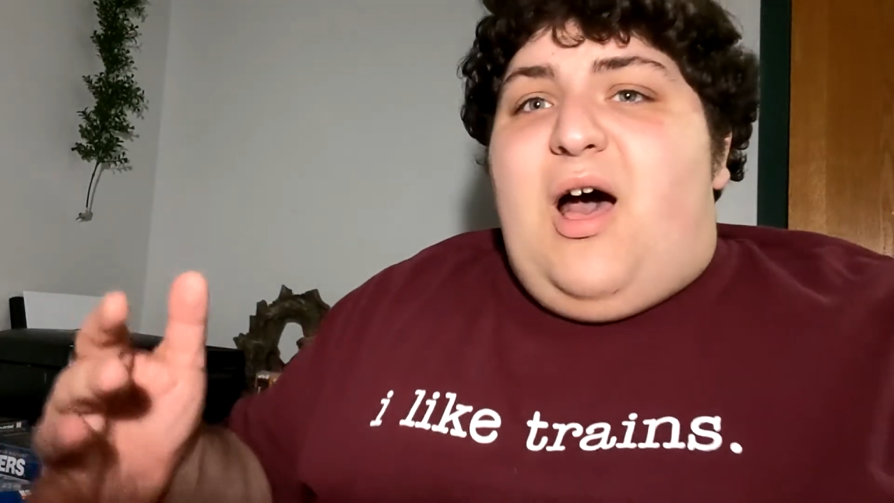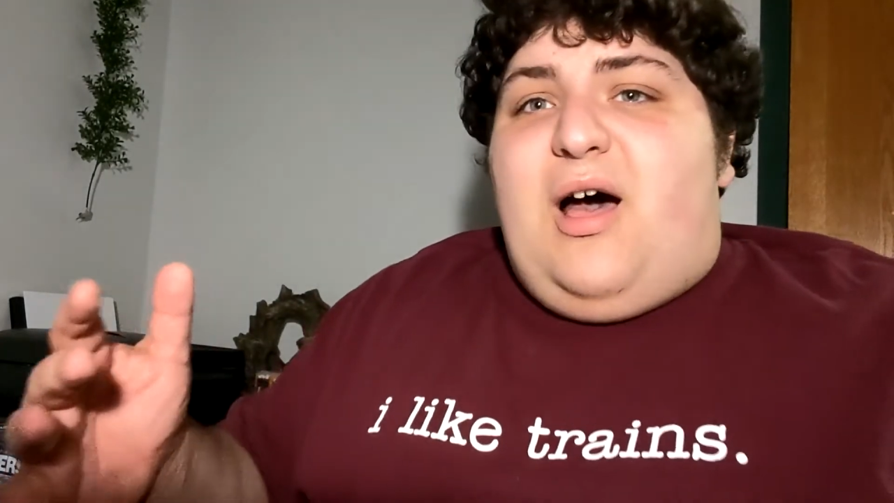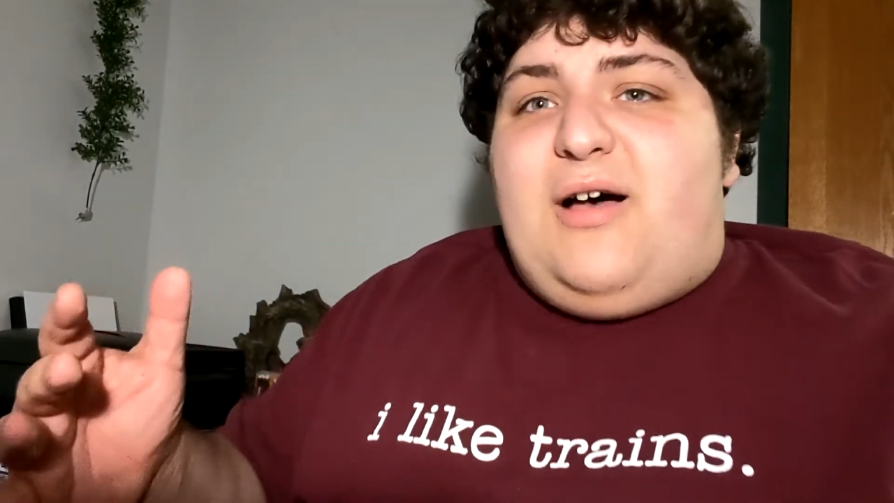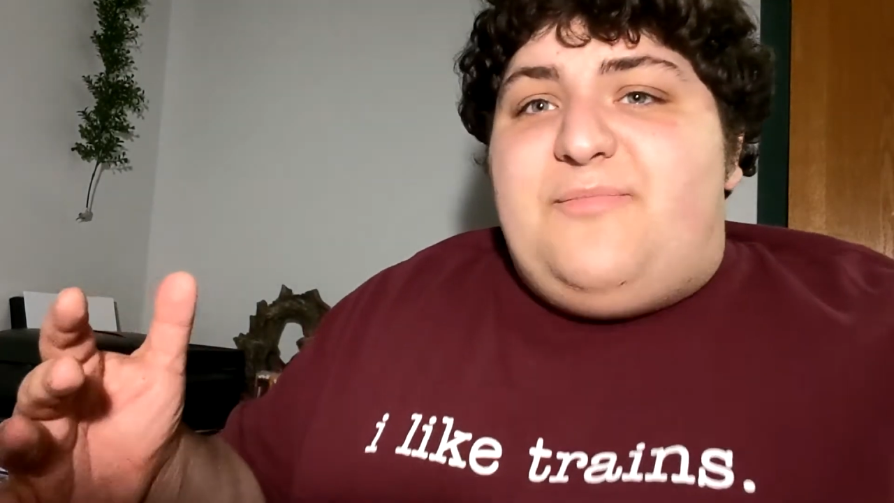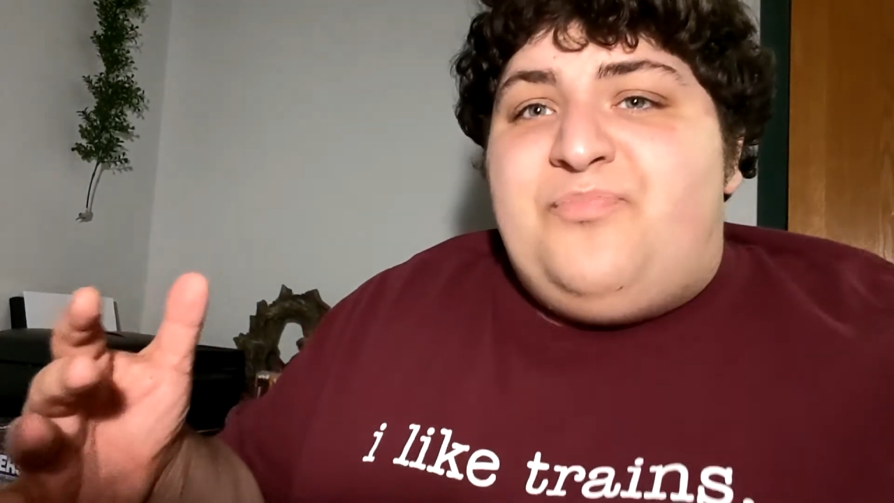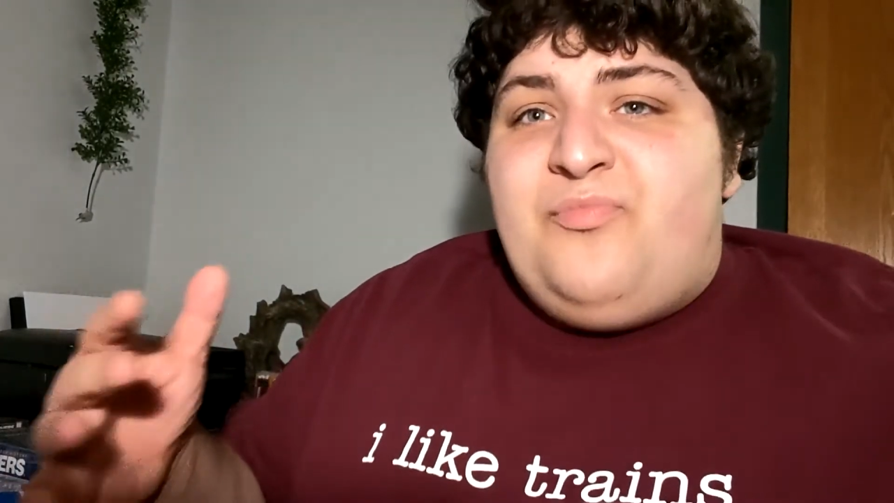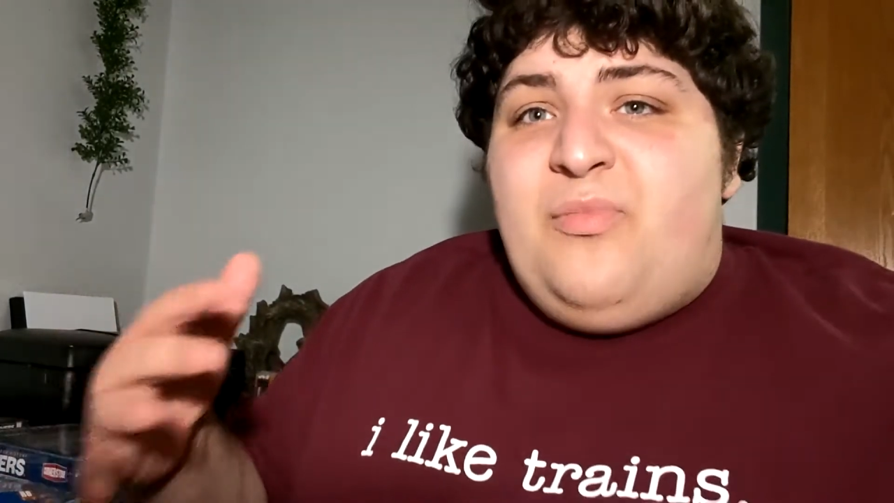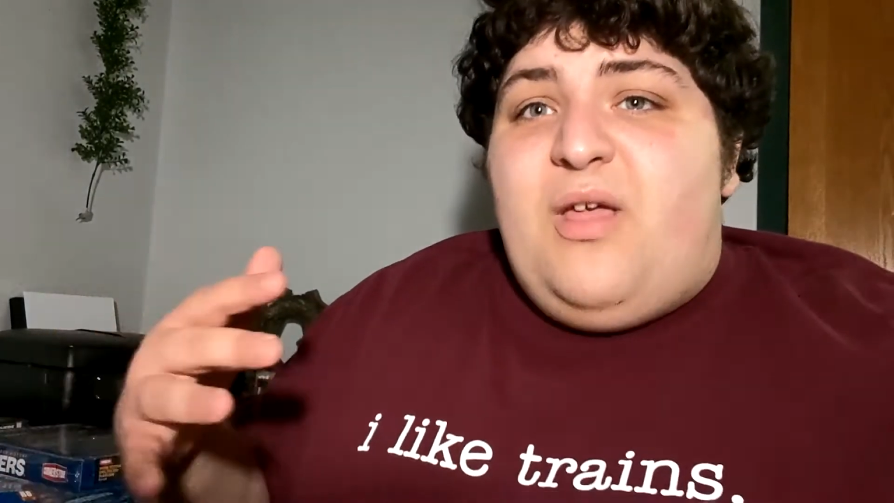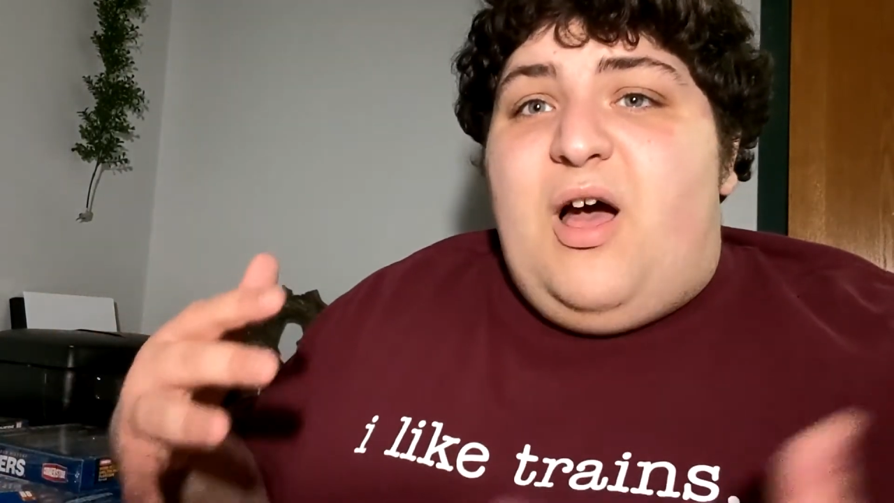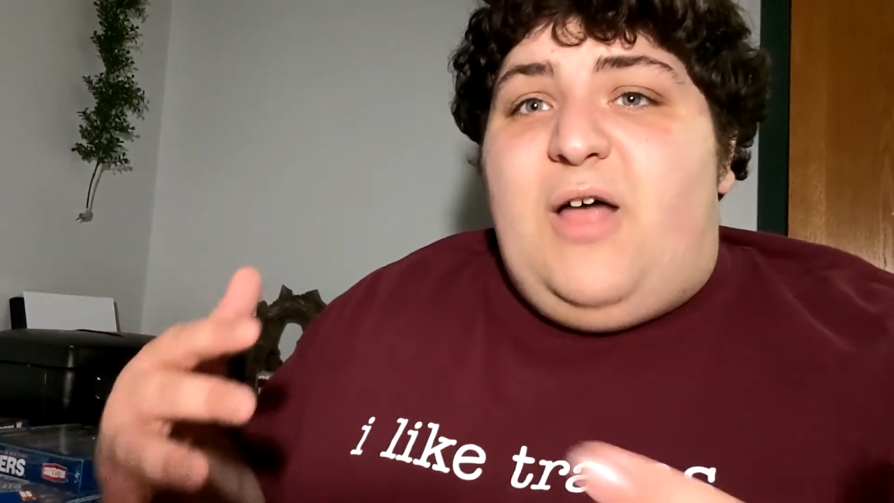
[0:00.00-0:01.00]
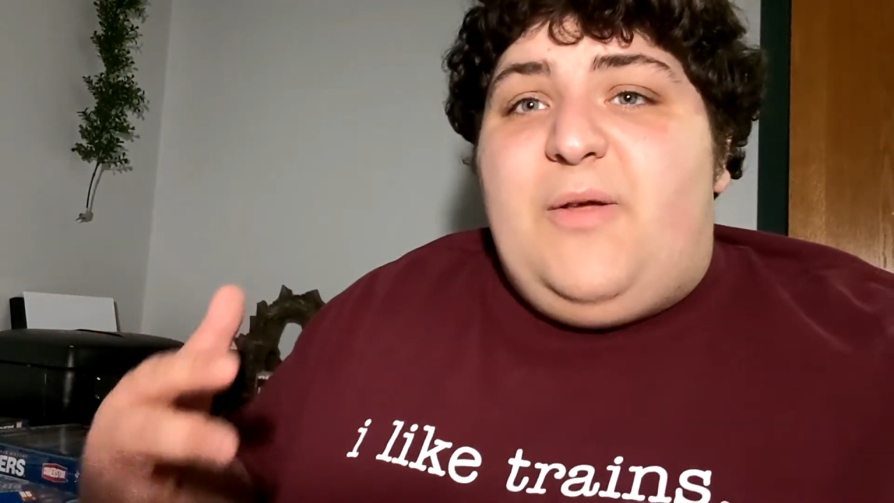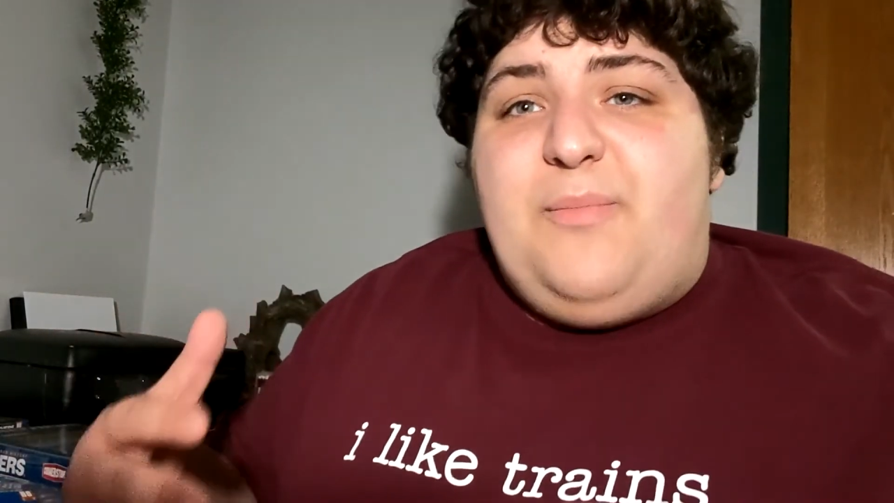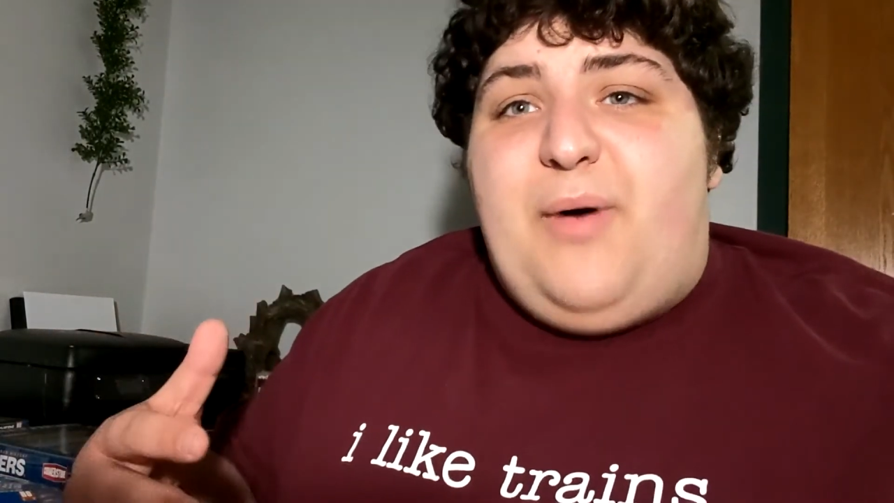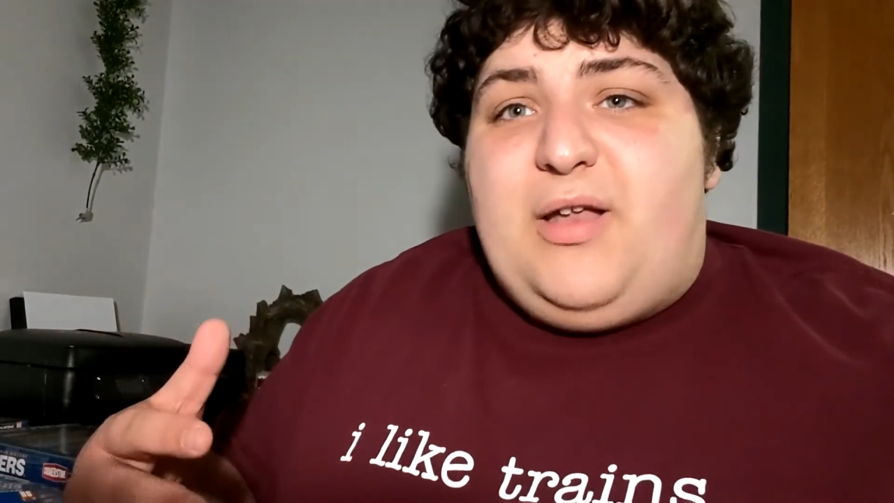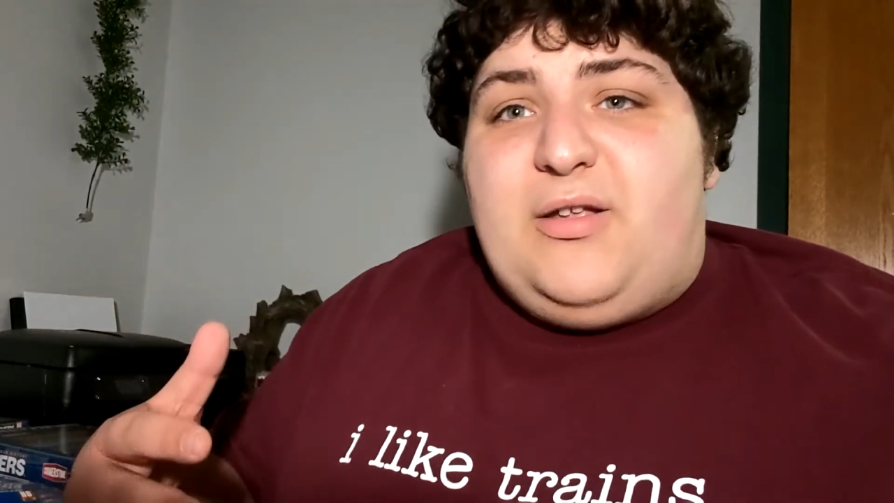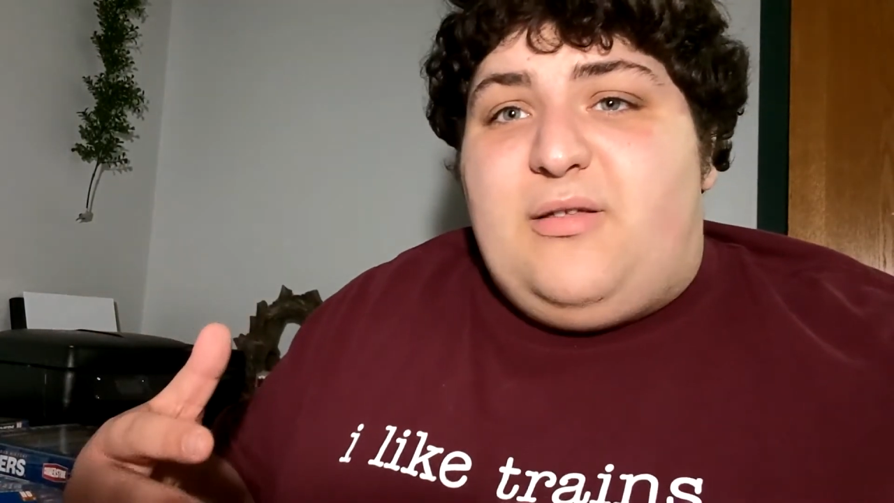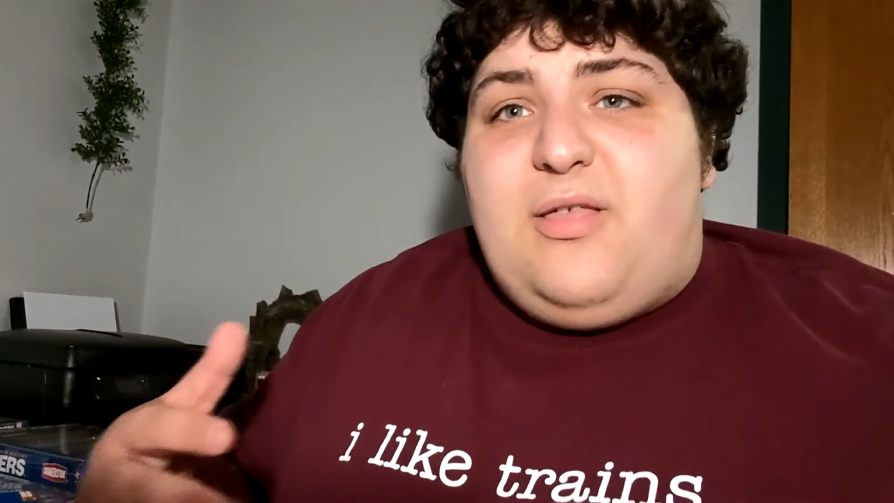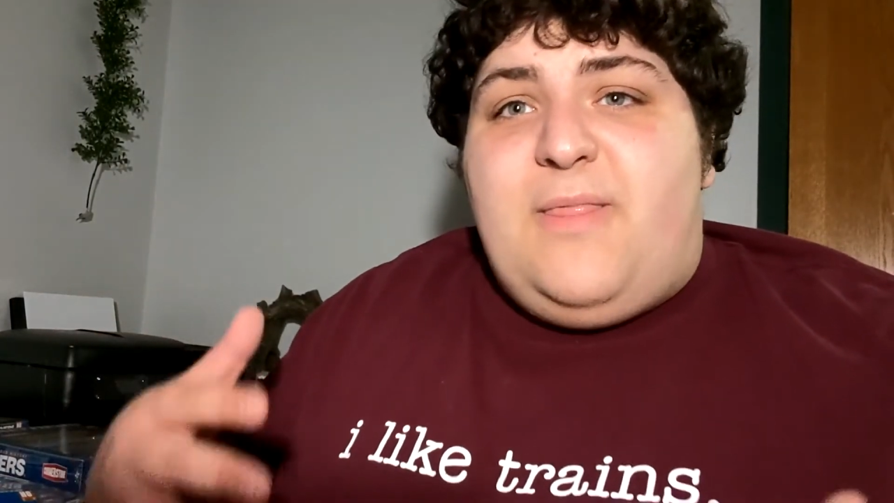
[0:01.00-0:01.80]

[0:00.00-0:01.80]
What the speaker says: other bundles